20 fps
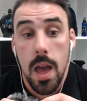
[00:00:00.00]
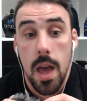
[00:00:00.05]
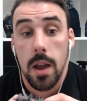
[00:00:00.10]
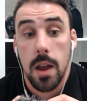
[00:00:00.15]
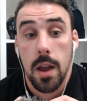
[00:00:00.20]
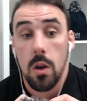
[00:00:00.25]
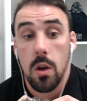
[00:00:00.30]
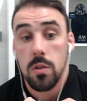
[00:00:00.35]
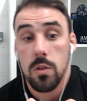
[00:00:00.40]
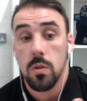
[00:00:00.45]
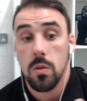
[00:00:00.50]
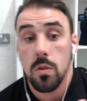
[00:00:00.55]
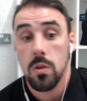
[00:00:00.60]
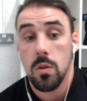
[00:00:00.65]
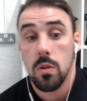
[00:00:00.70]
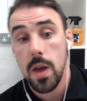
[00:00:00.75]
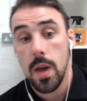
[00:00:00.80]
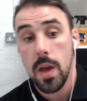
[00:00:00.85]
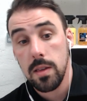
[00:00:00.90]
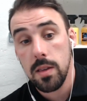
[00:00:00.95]
and also
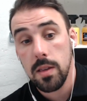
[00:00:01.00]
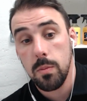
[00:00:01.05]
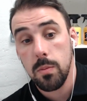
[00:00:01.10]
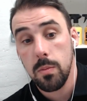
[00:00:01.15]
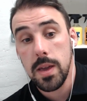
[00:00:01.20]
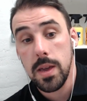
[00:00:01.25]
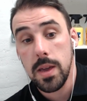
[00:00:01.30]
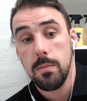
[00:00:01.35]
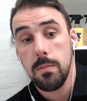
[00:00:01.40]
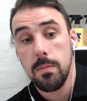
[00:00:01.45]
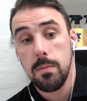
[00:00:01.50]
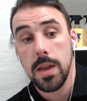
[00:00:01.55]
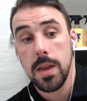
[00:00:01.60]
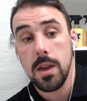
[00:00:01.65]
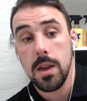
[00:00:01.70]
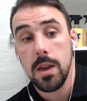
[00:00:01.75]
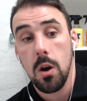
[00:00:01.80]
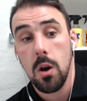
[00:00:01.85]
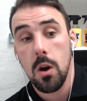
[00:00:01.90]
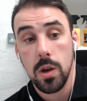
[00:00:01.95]
to SPB
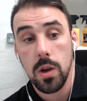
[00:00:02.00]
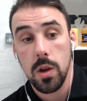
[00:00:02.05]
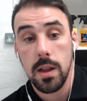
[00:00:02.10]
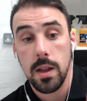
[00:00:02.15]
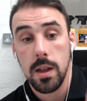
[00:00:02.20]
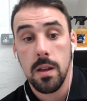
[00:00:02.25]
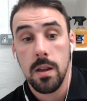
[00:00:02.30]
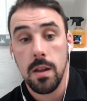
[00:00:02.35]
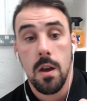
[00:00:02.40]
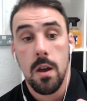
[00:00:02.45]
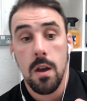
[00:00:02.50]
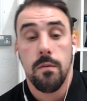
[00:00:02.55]
Auto Shine